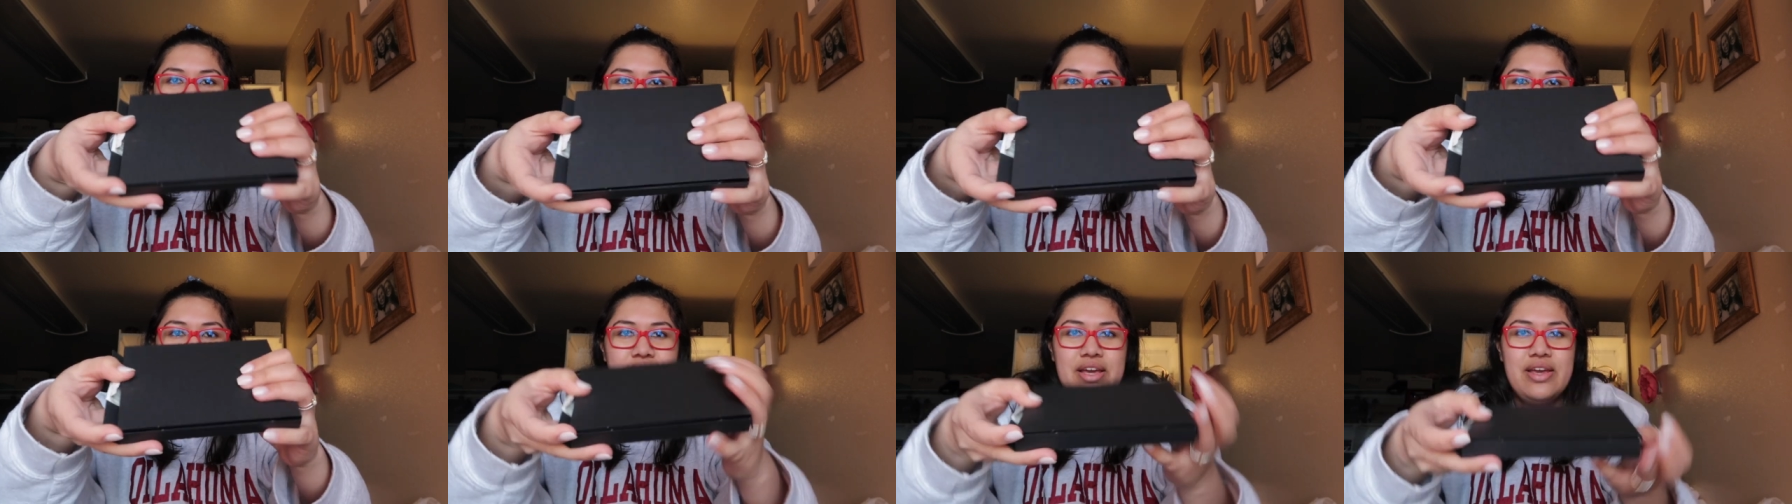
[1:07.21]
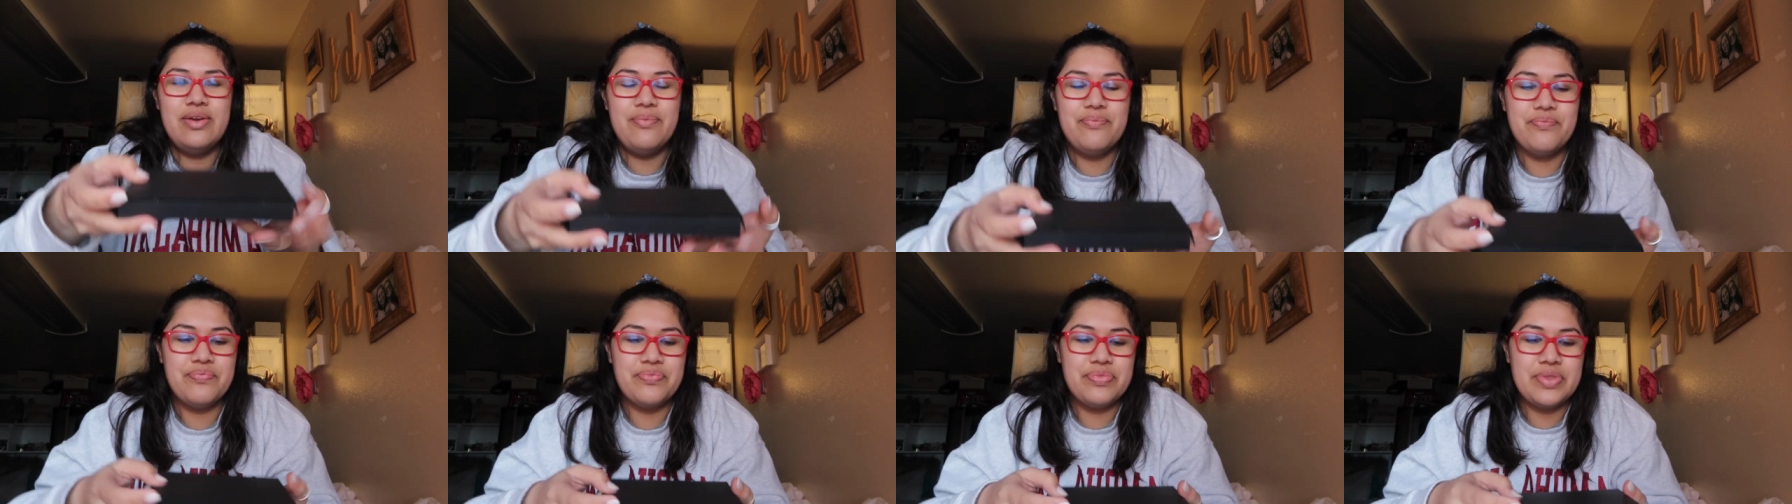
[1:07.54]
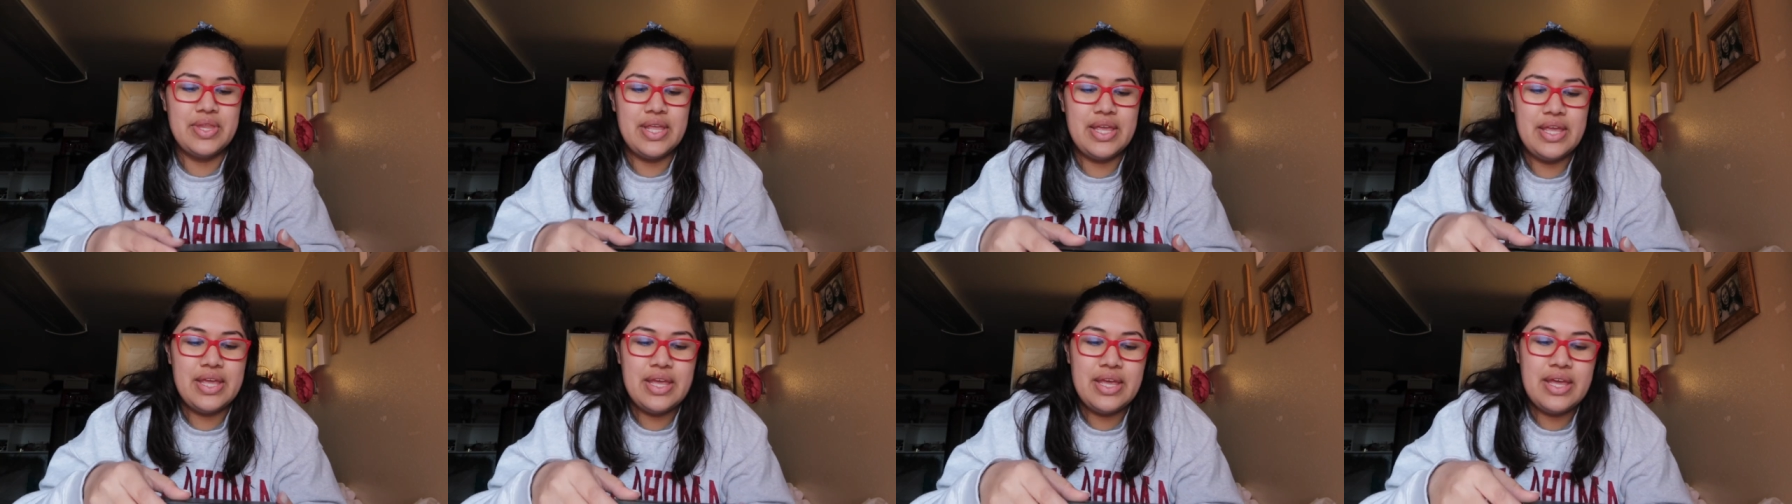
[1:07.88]
thing.
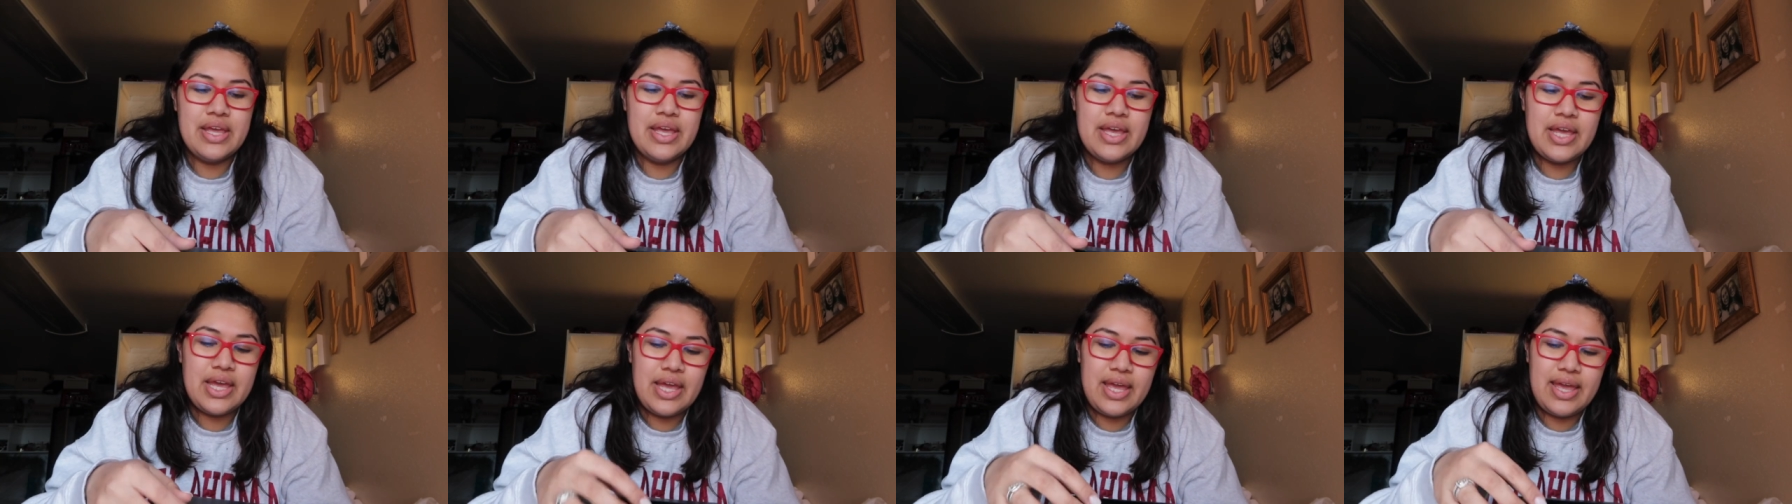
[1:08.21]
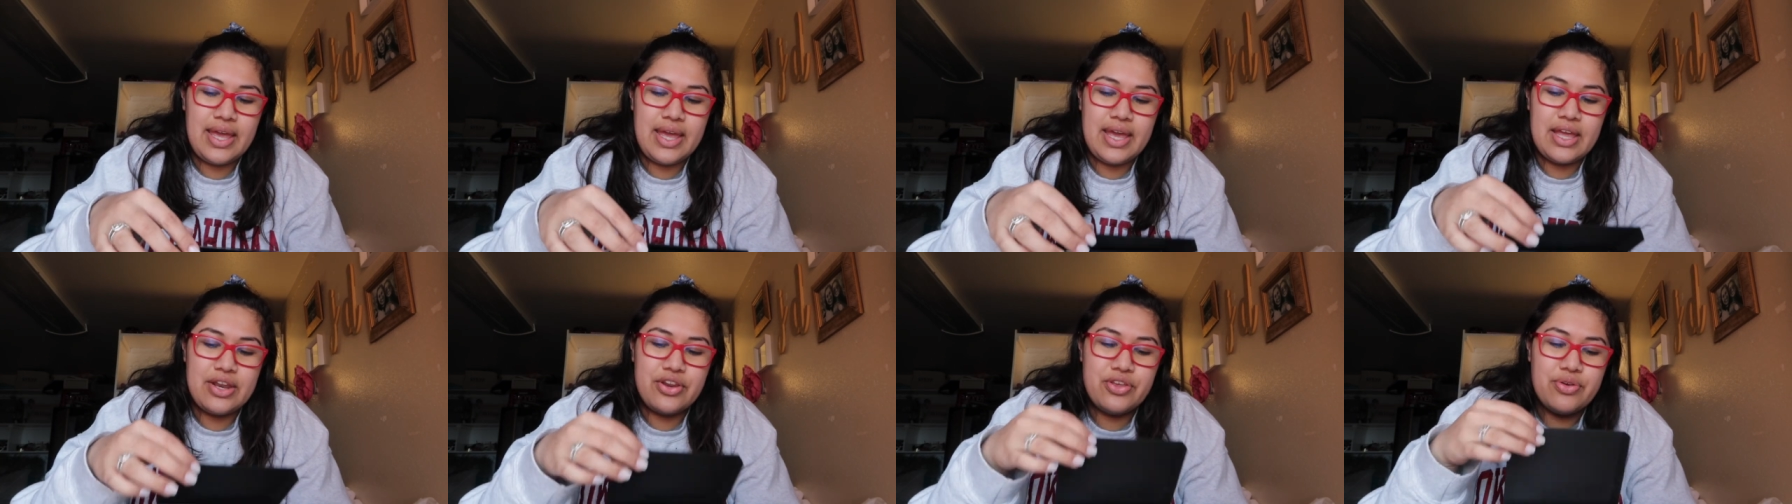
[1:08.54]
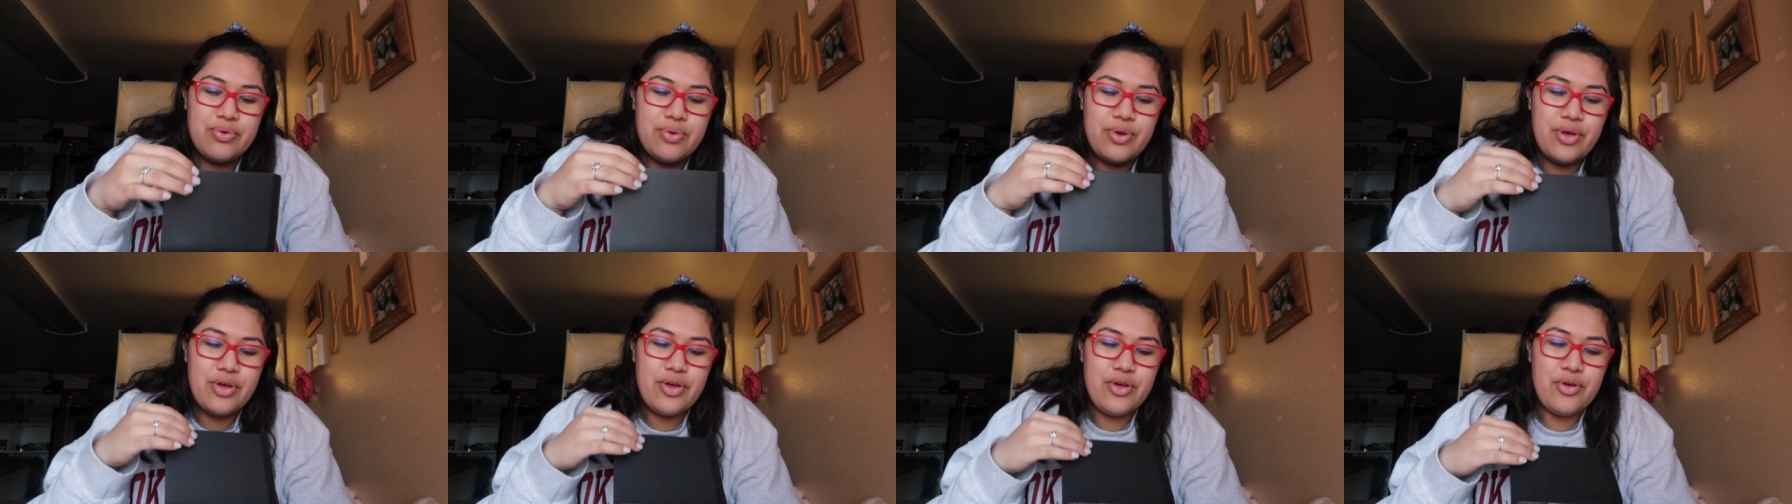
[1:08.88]
And
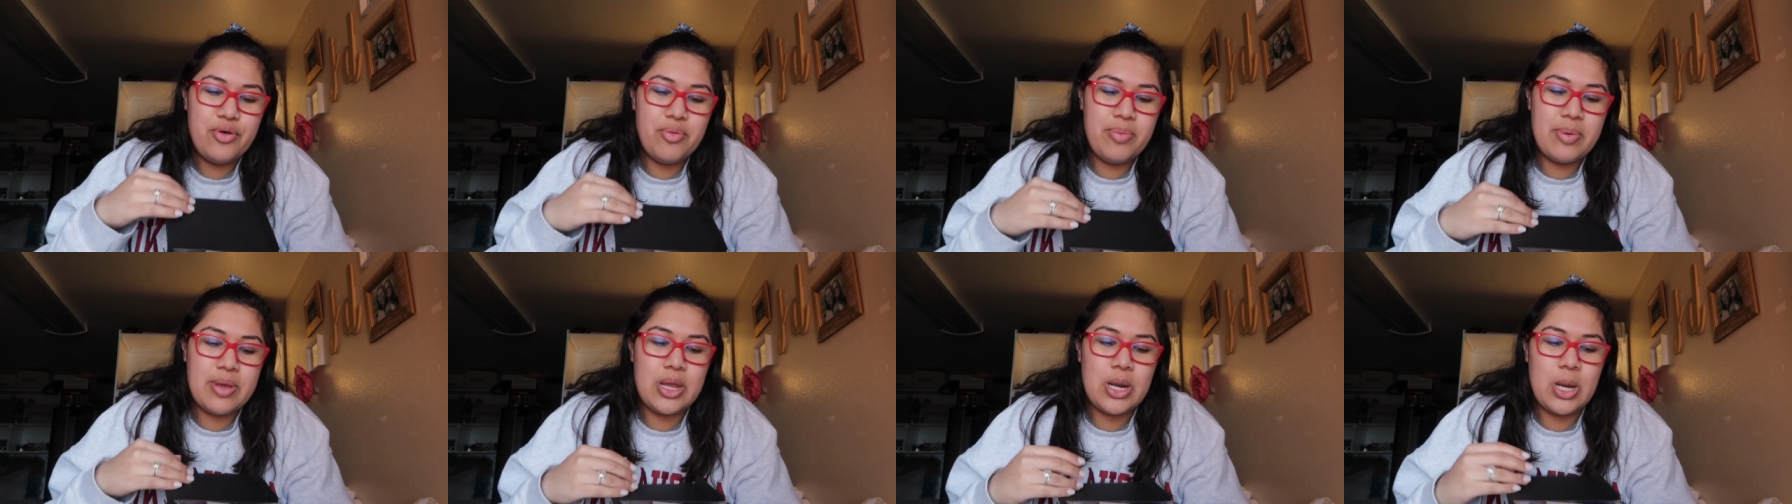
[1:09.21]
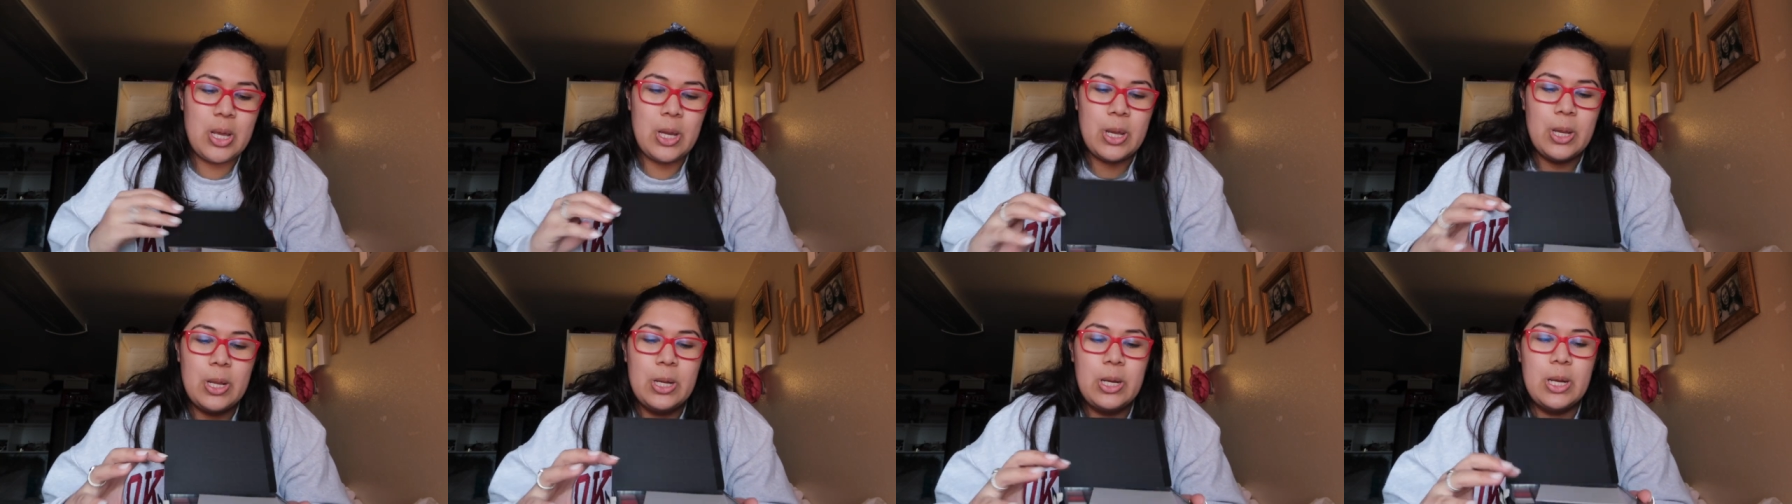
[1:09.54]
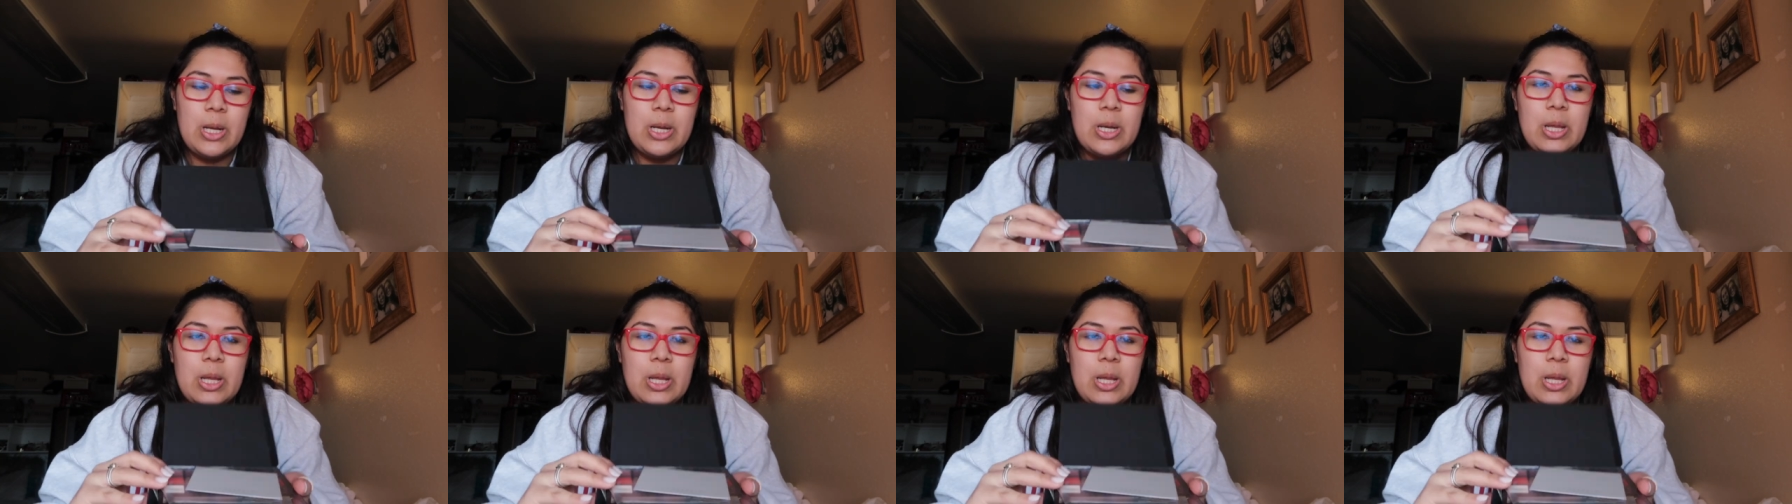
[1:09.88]
you open it